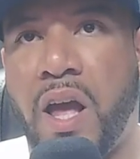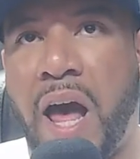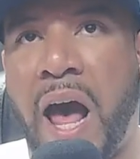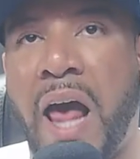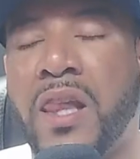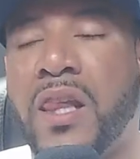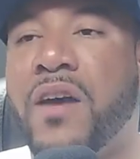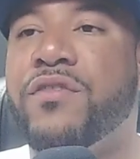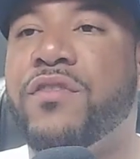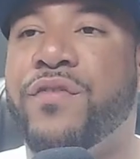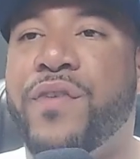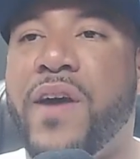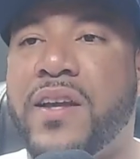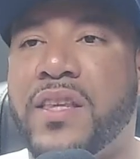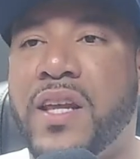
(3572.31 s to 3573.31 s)
I love the
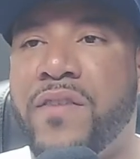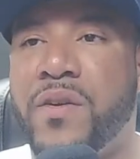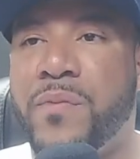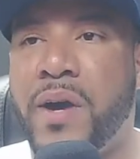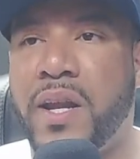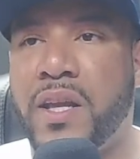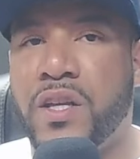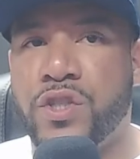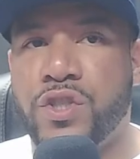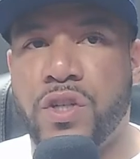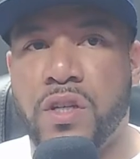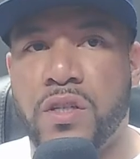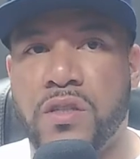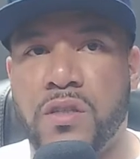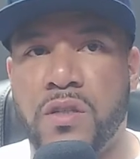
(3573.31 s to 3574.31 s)
fact that everybody can
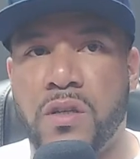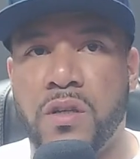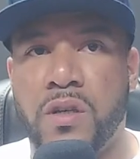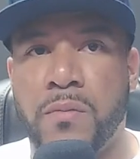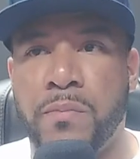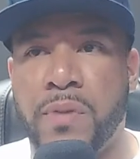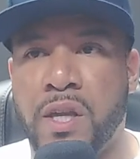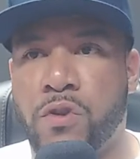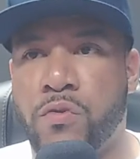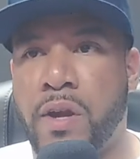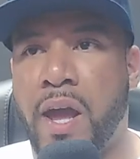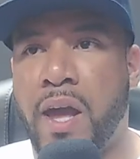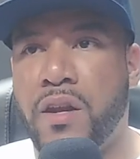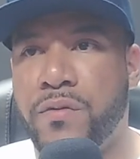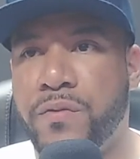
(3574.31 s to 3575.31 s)
just be
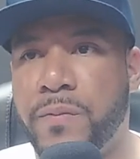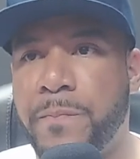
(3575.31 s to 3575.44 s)
creative.